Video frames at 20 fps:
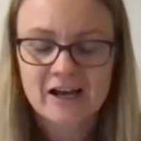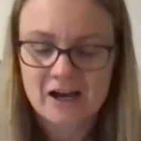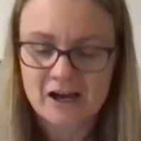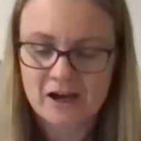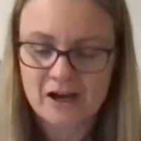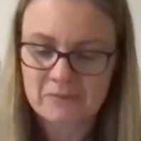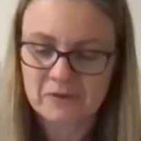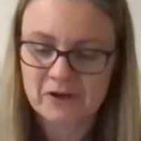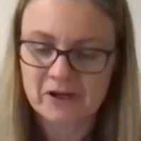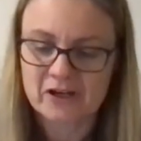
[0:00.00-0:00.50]

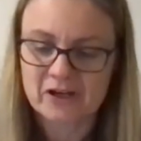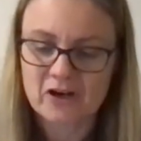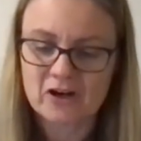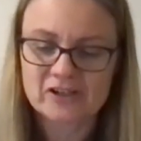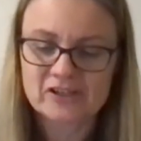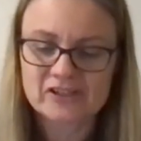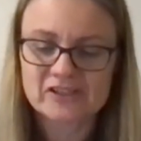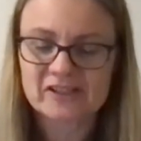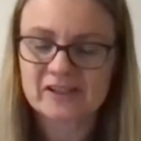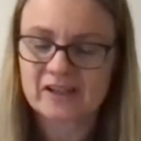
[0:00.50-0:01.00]
Oh my
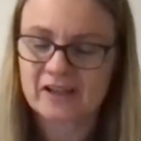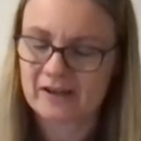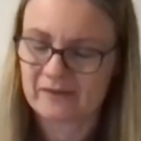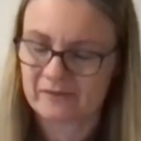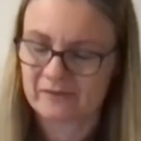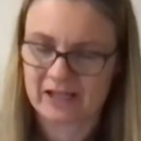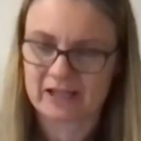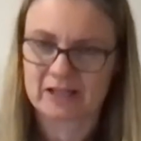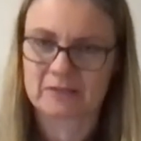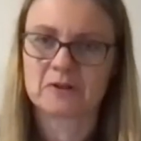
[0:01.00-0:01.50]
gosh,
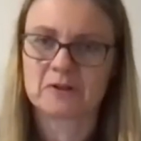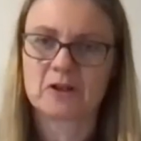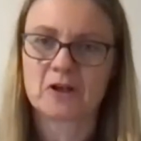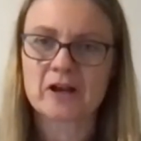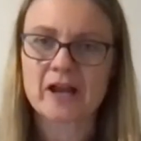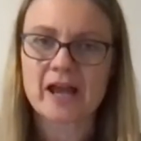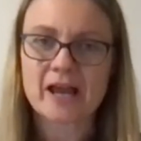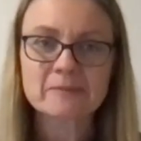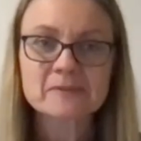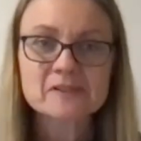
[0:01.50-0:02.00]
available on
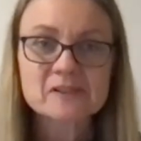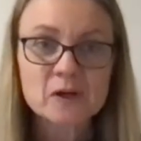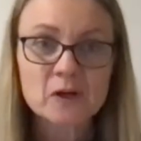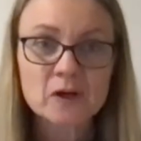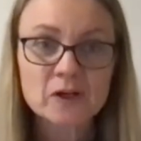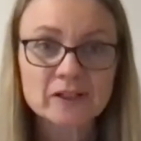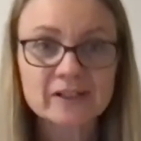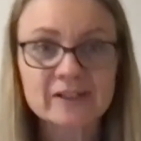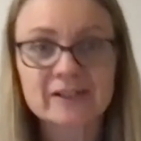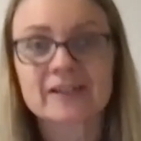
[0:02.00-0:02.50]

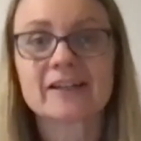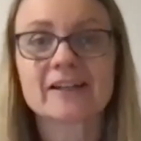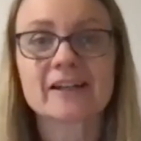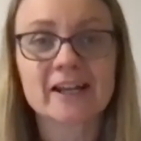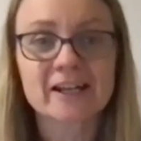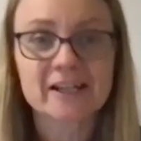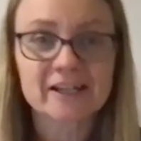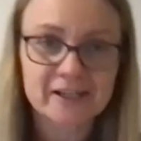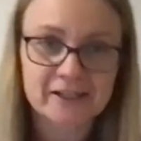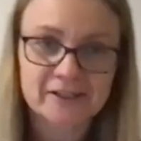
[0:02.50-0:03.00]
Amazon in
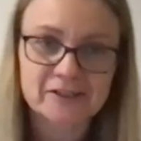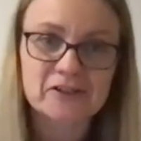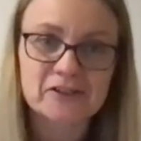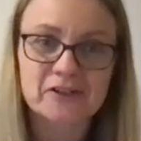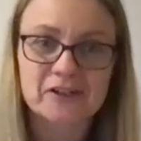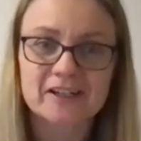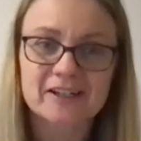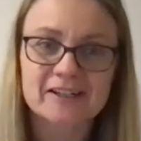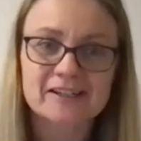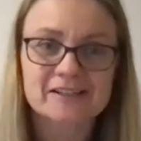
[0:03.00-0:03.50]
any
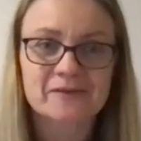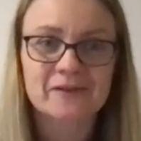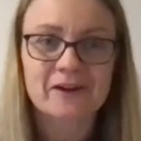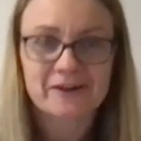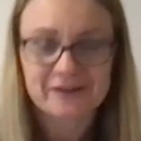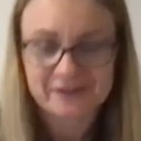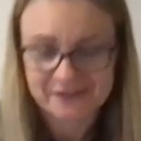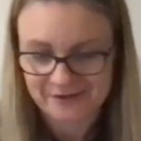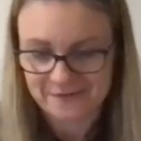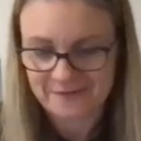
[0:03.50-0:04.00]
country as
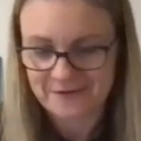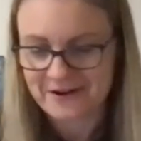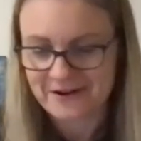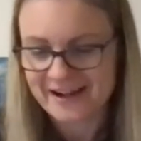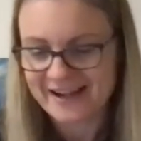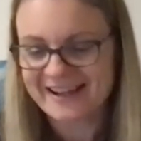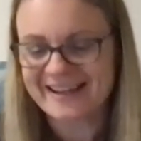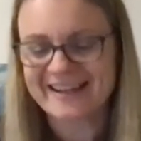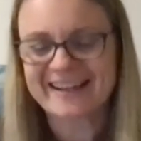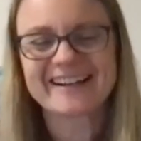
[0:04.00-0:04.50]
far as I'm aware.